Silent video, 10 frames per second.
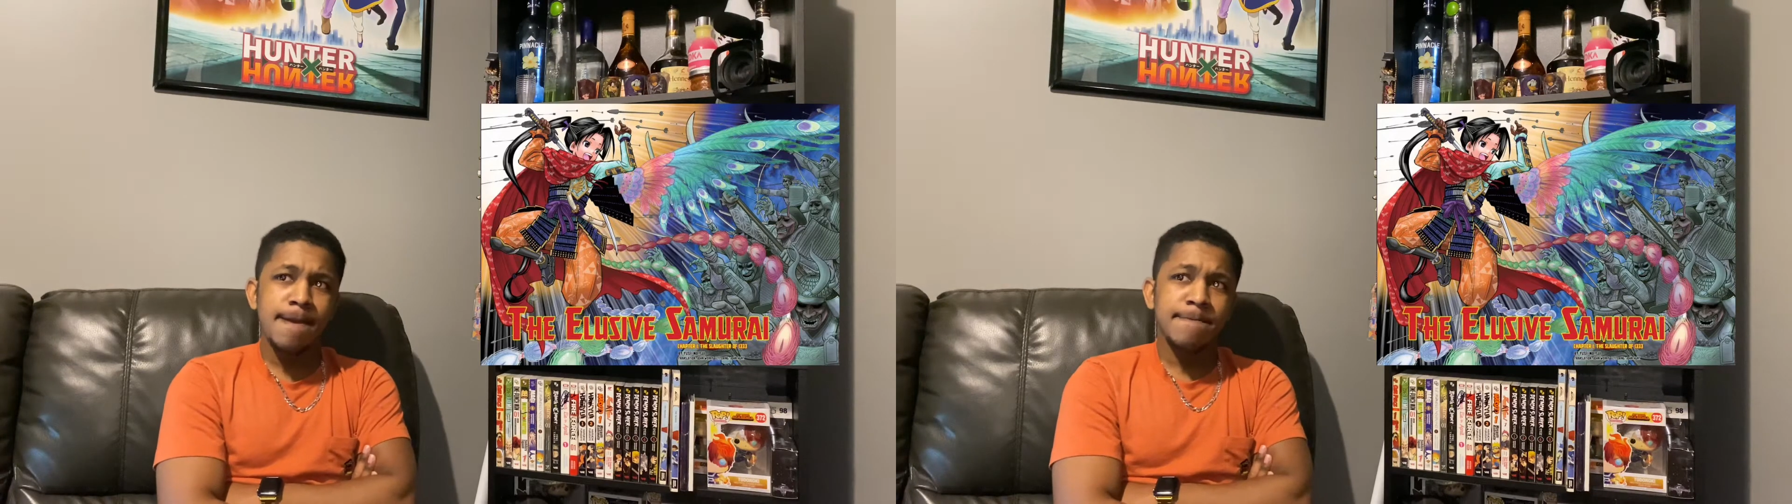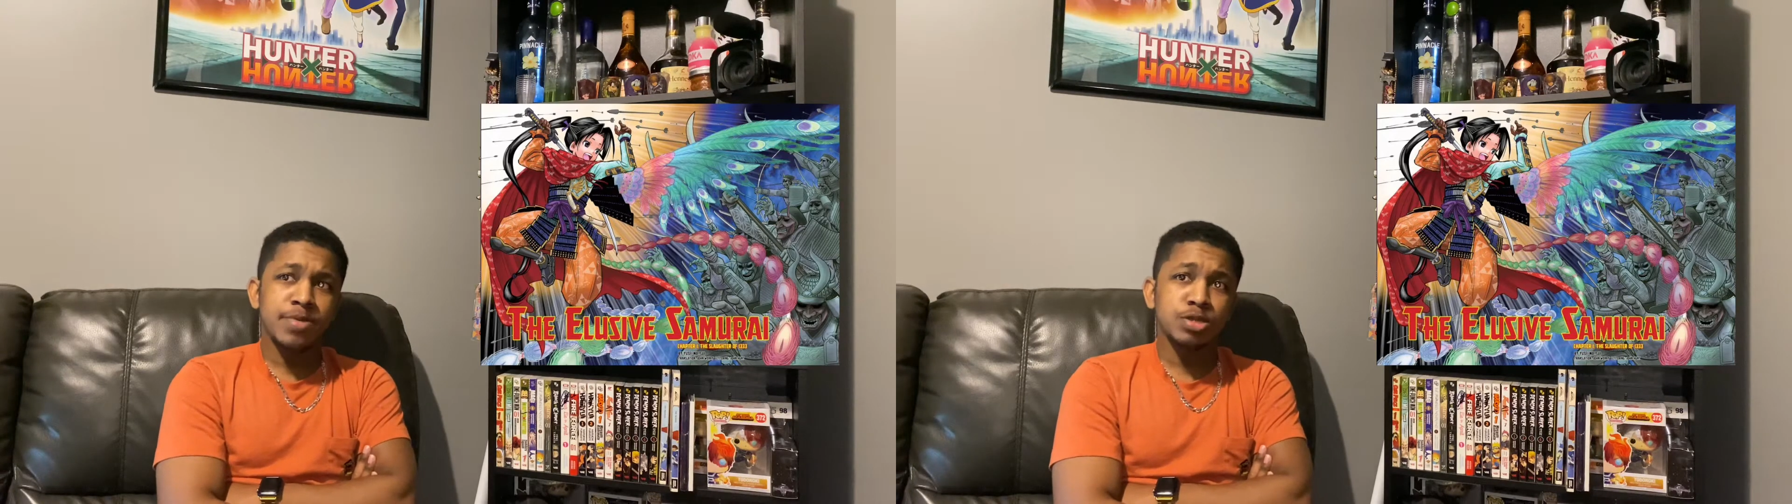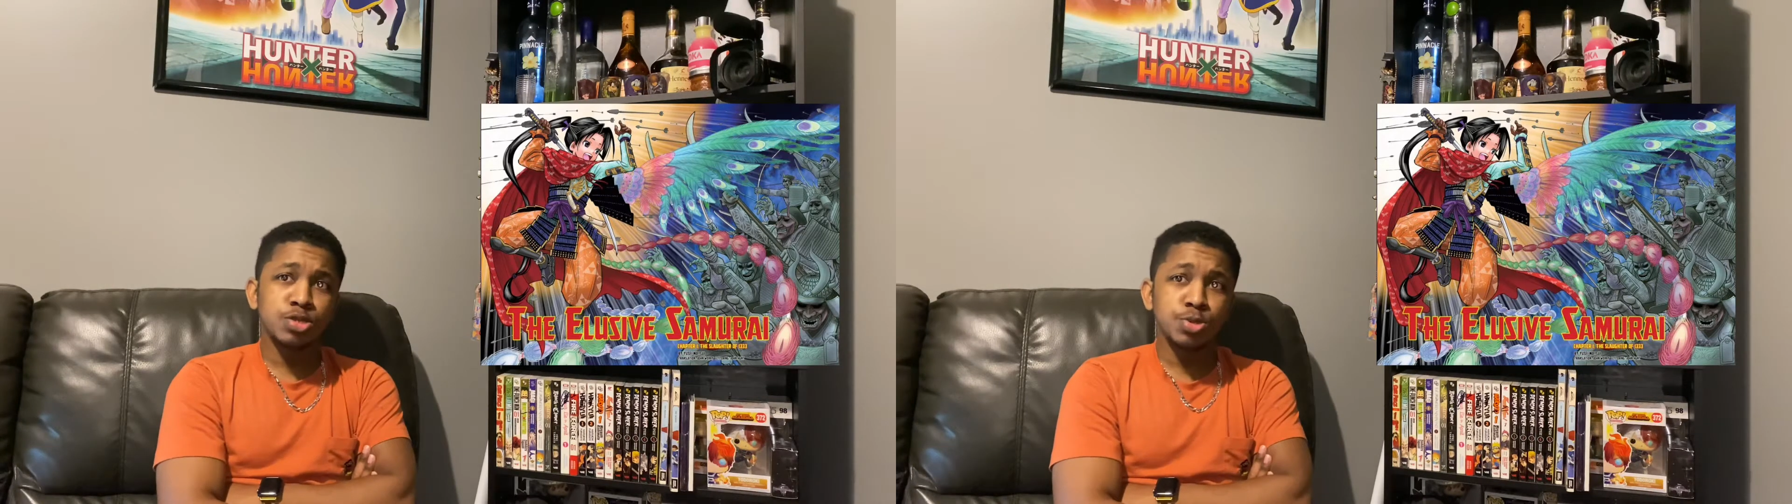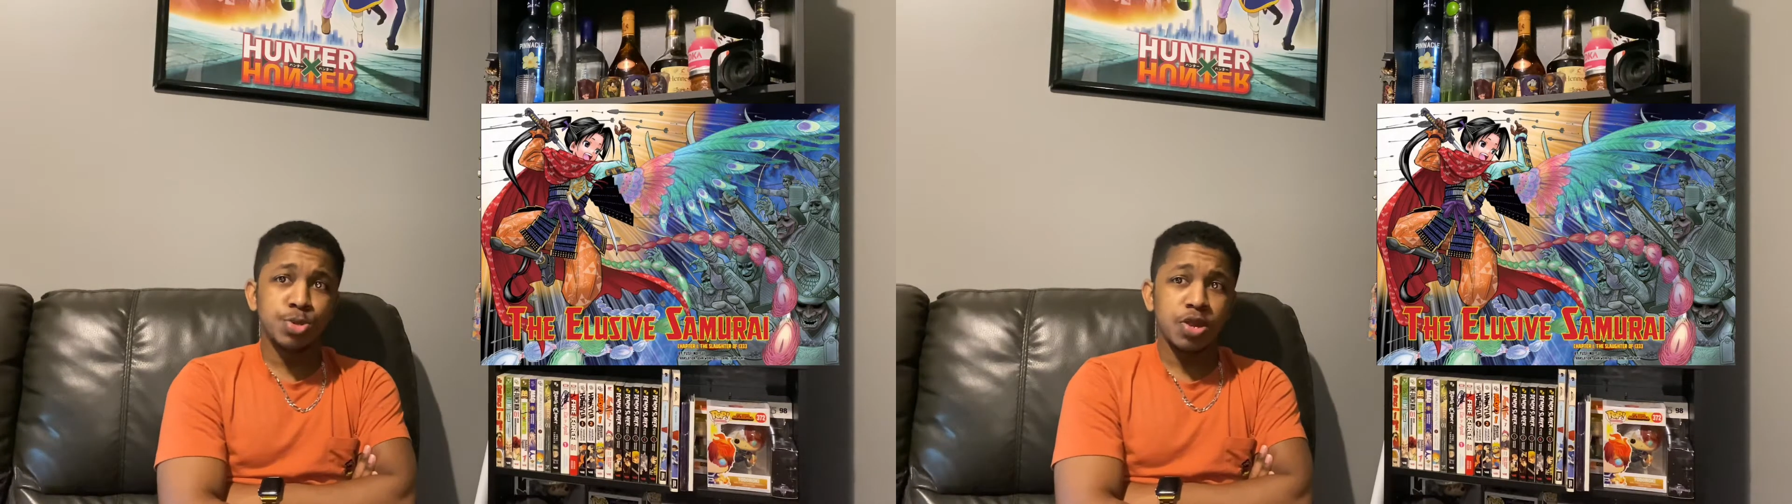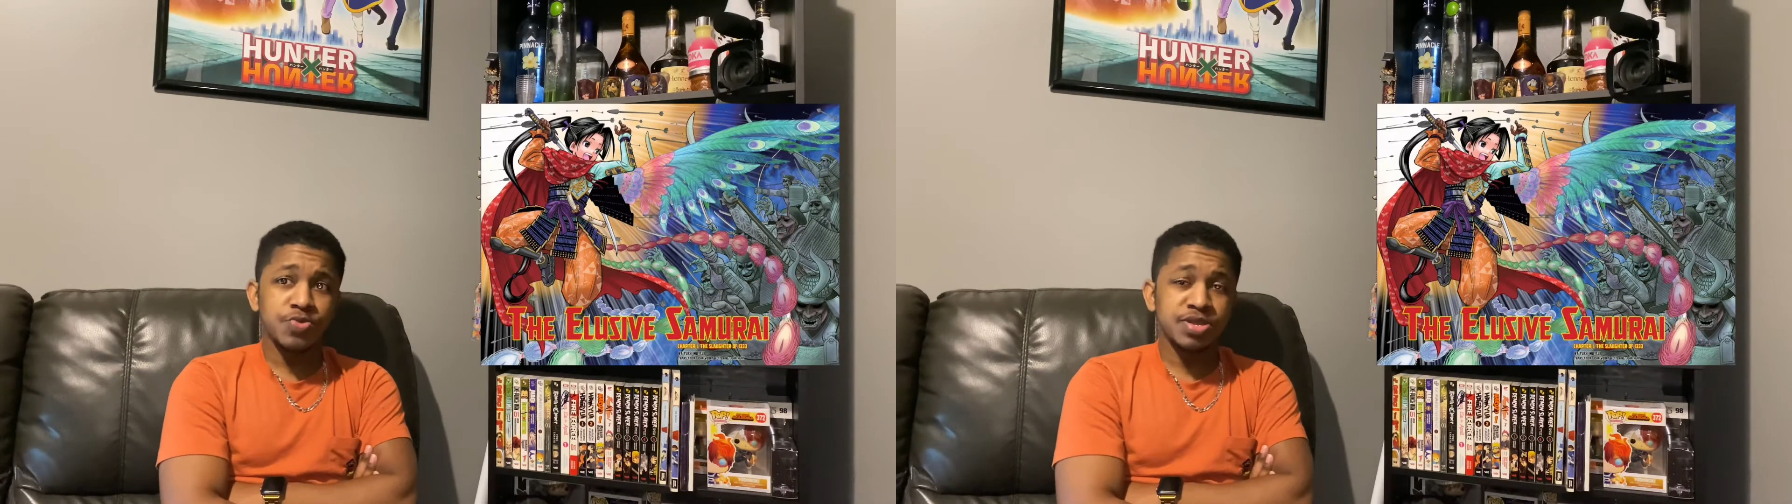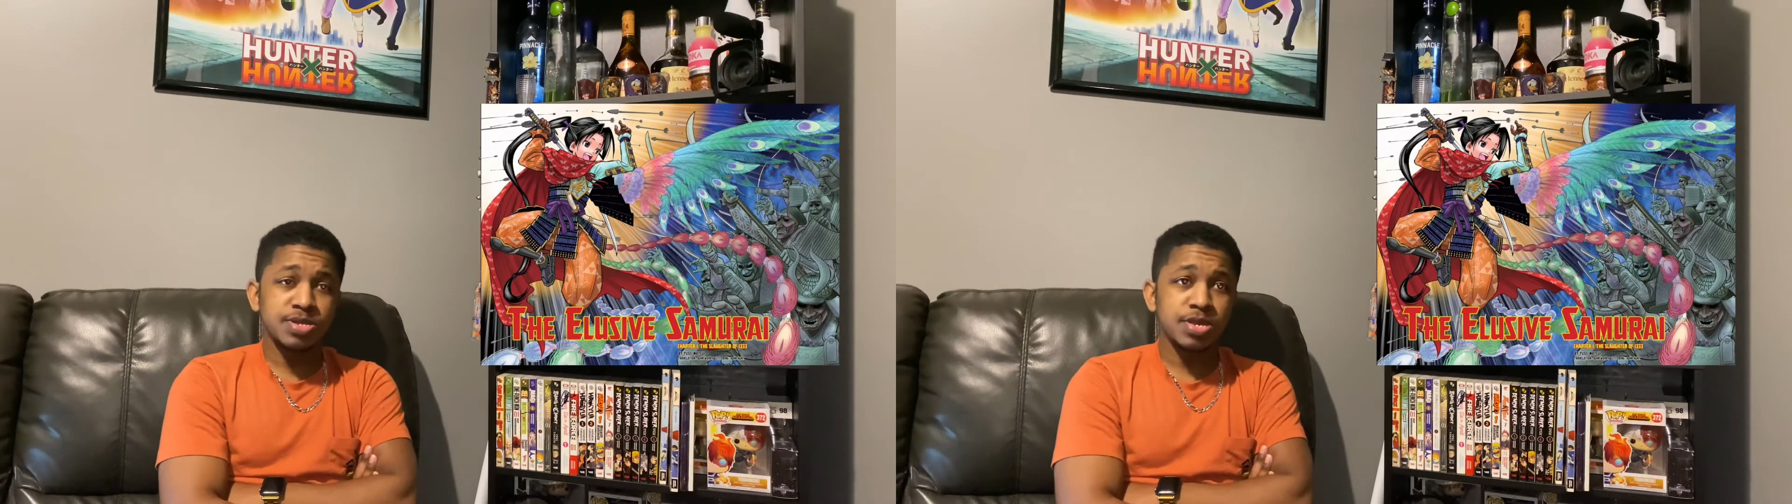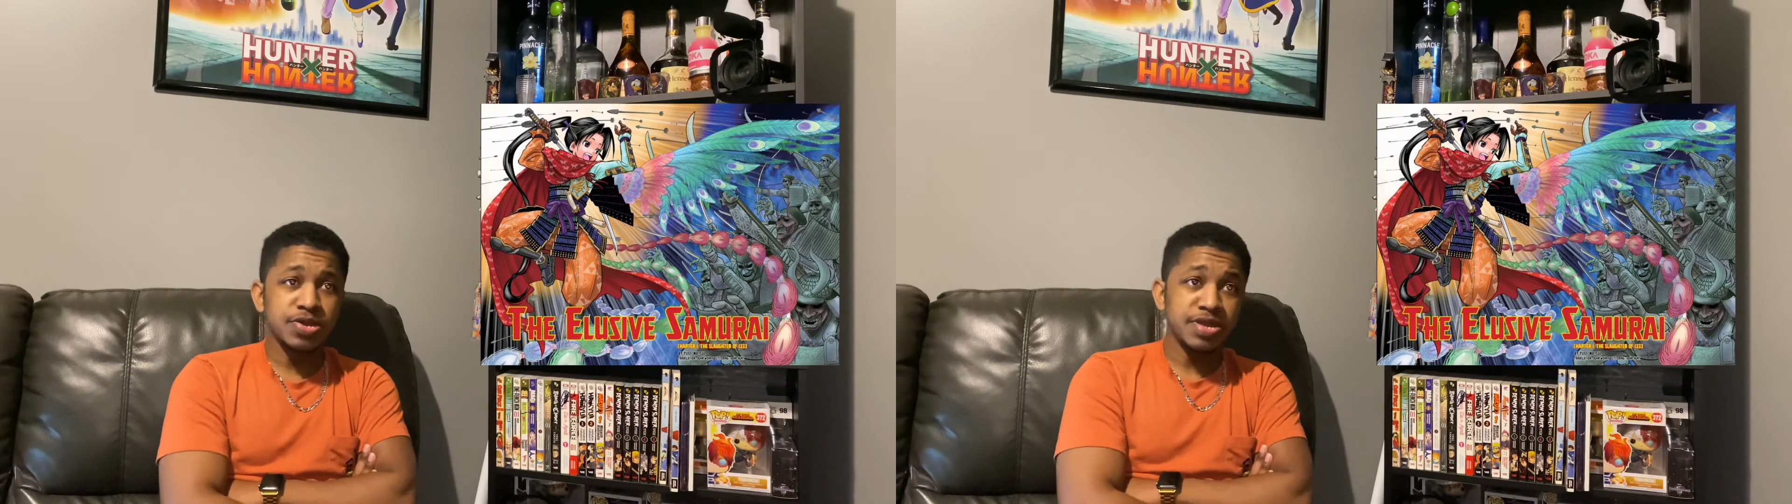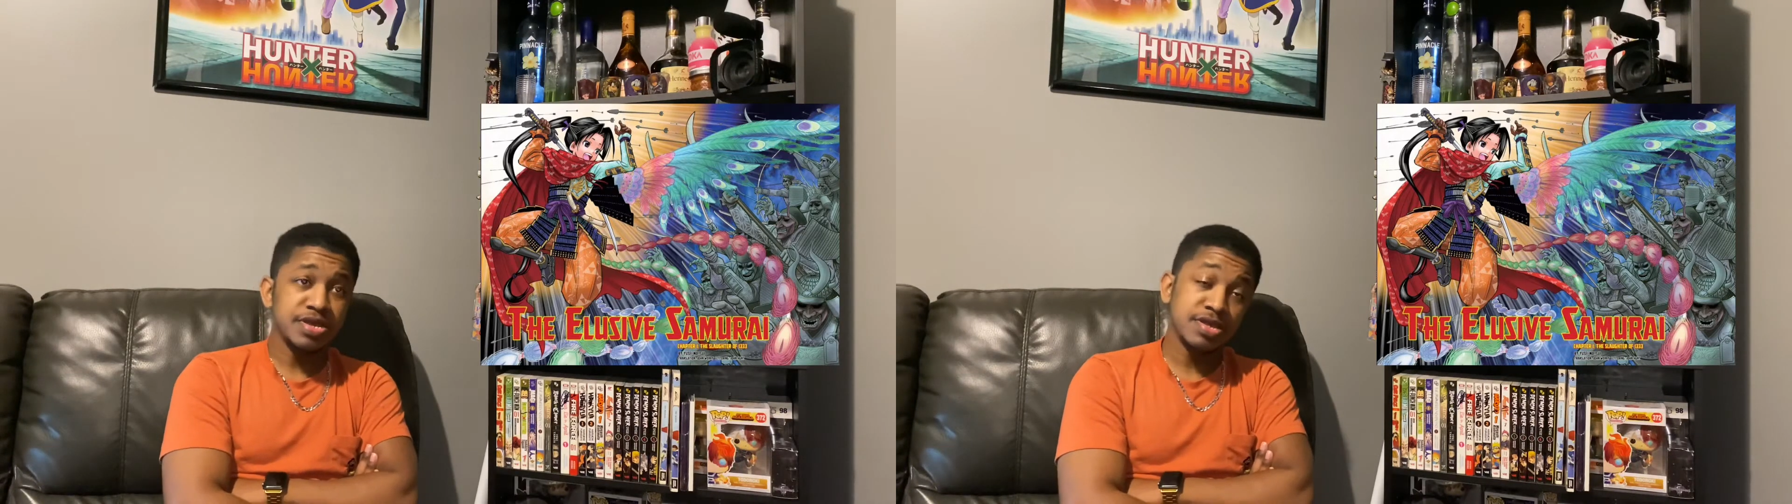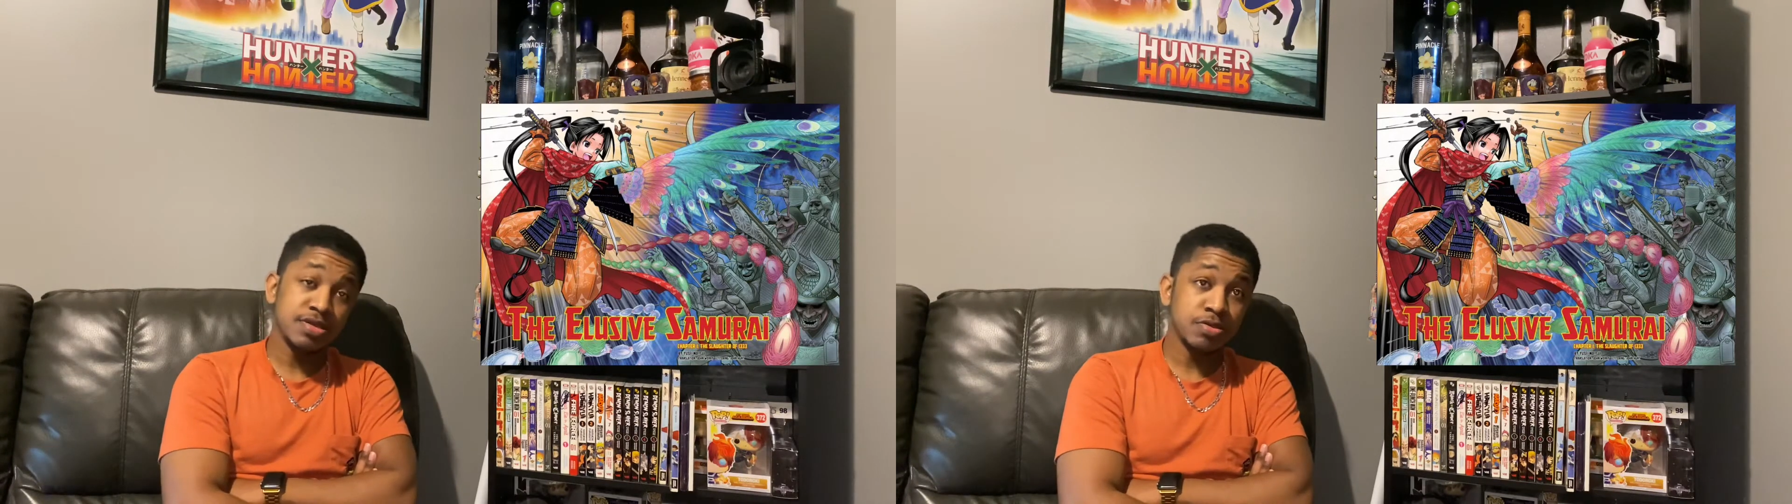but so far we can tell that he can